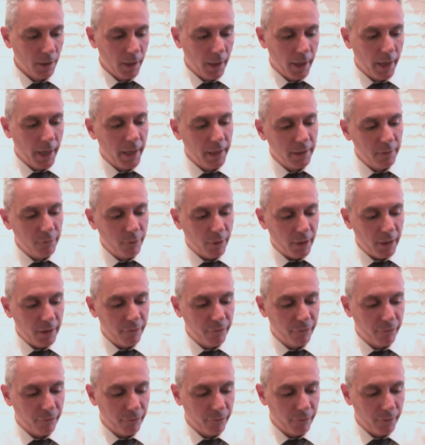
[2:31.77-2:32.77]
And if,
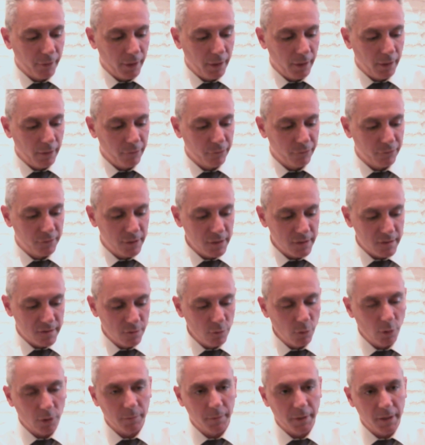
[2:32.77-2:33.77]
if, if this
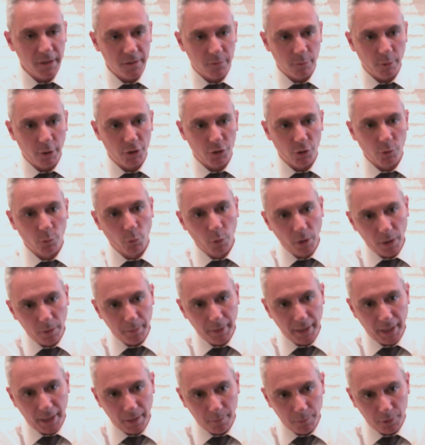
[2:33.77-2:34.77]
new administration will
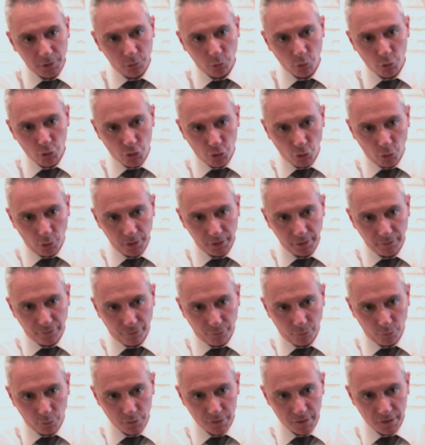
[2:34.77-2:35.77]
be able to join the
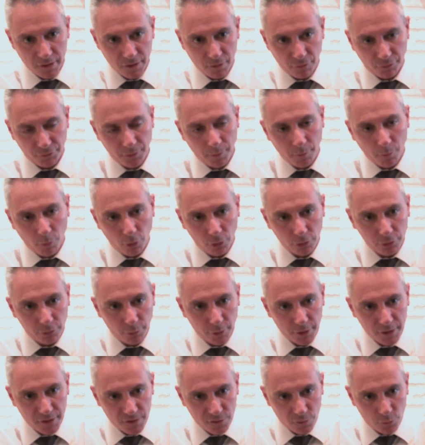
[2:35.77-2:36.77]
forces of the
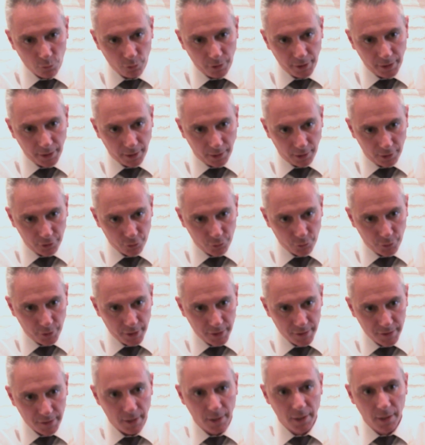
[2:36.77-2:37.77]
moderate Sunni
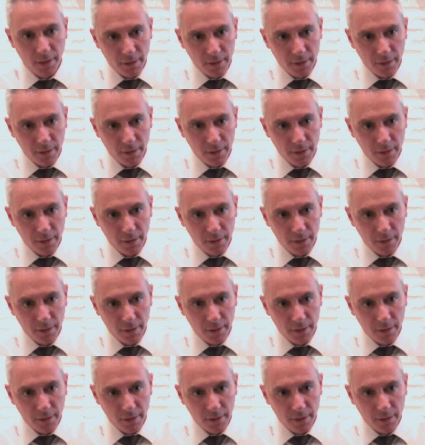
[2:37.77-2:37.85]
countries,